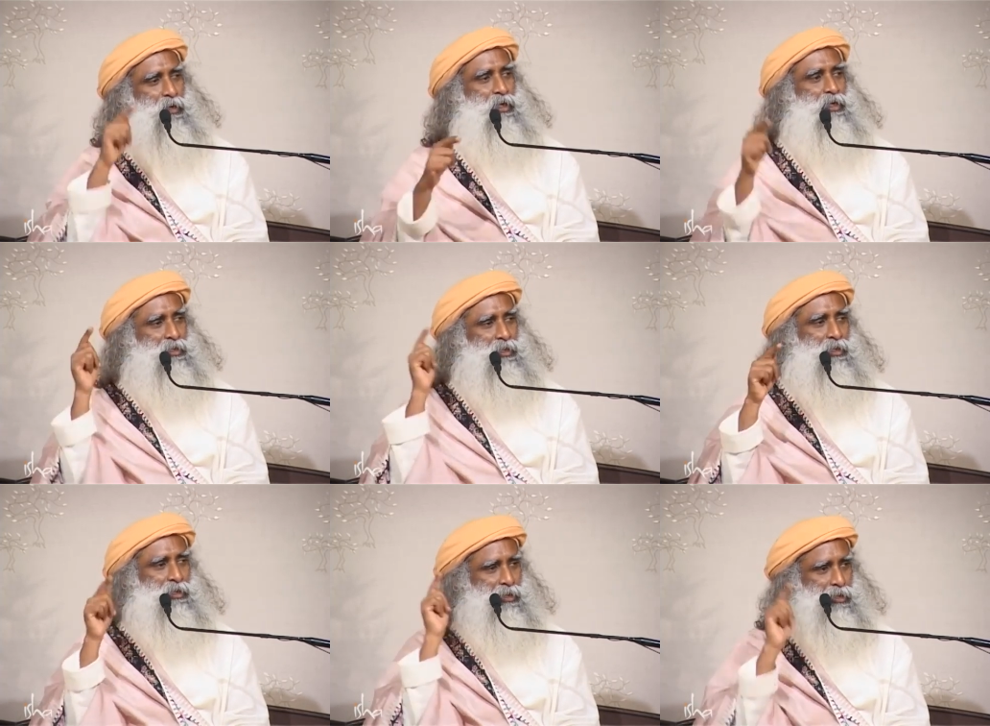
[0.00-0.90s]
going and
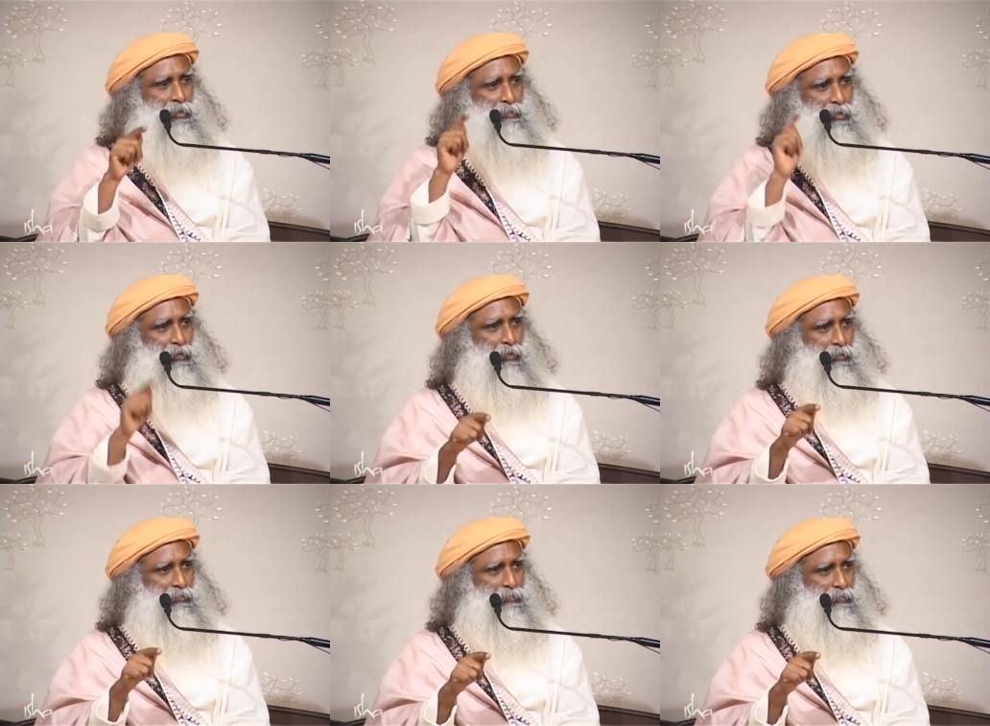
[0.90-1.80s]
hitting the eardrums or no?